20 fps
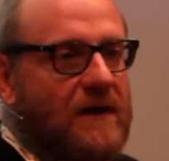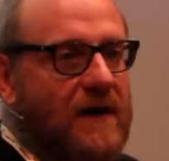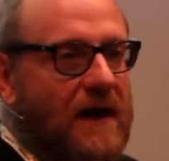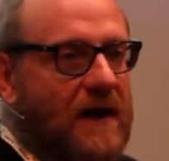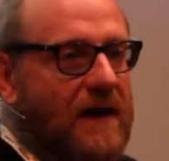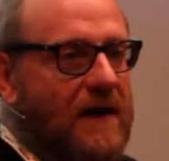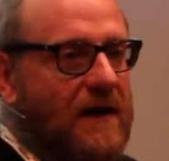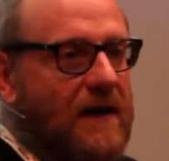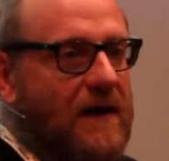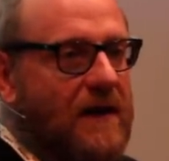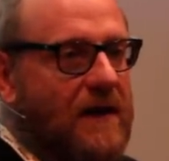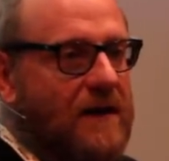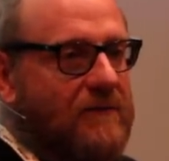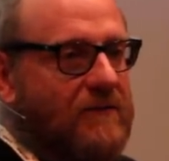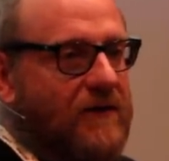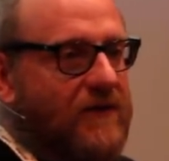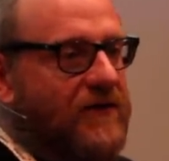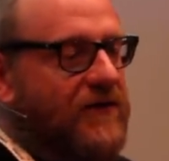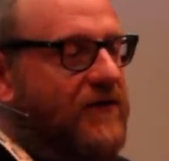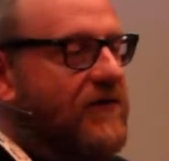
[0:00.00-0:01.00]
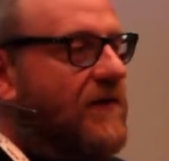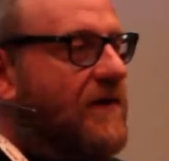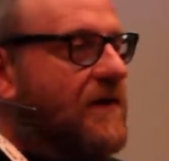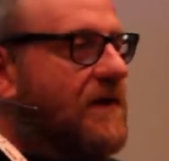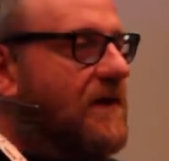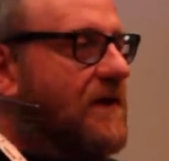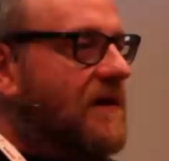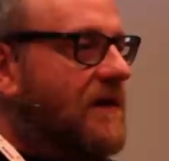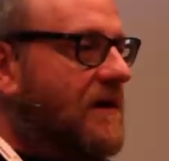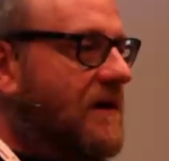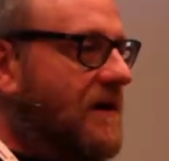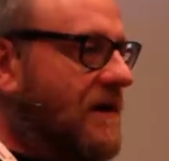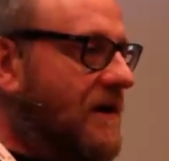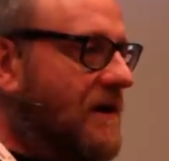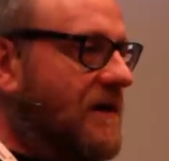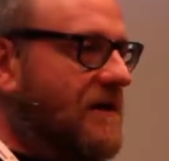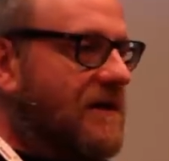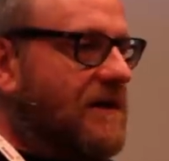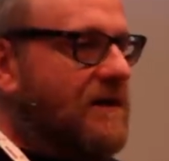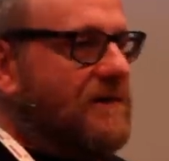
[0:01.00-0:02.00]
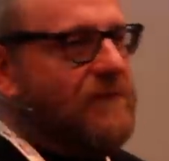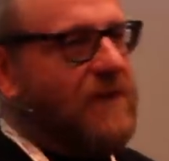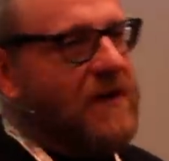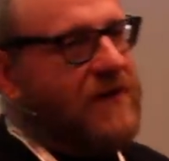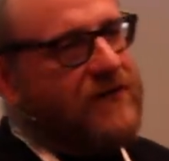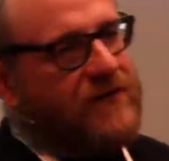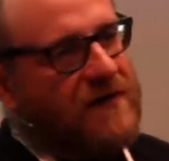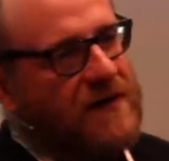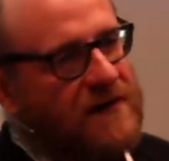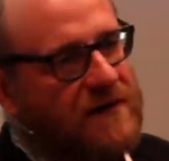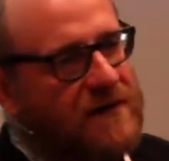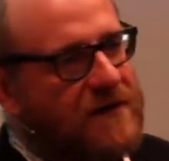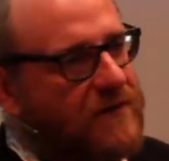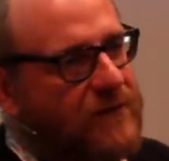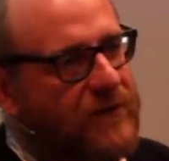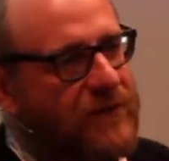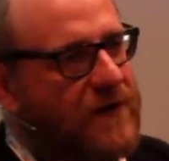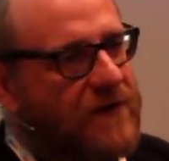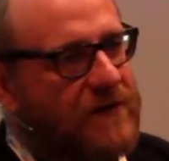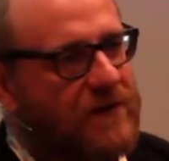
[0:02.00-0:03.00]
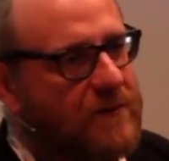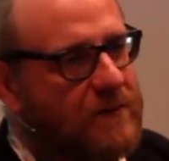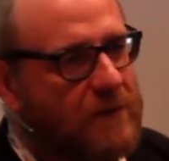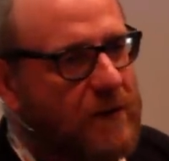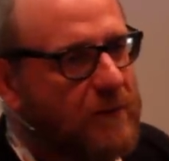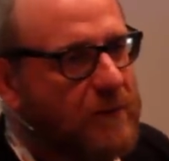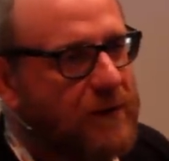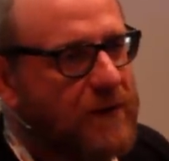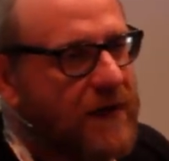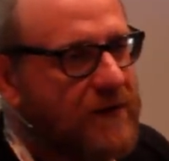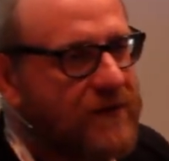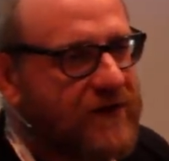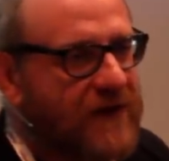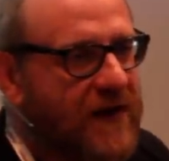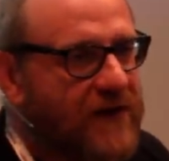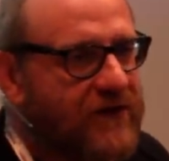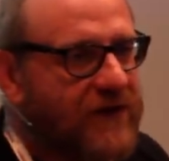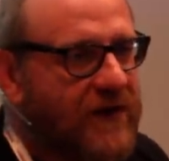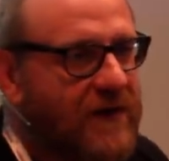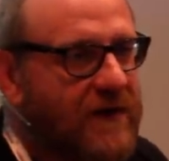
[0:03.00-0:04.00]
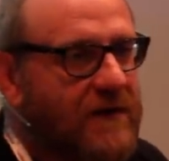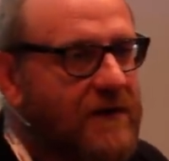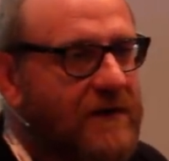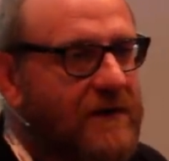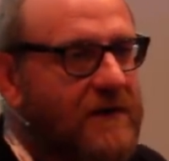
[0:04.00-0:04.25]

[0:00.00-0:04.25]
SoundWeb, which is a, a, basically a configurable processor.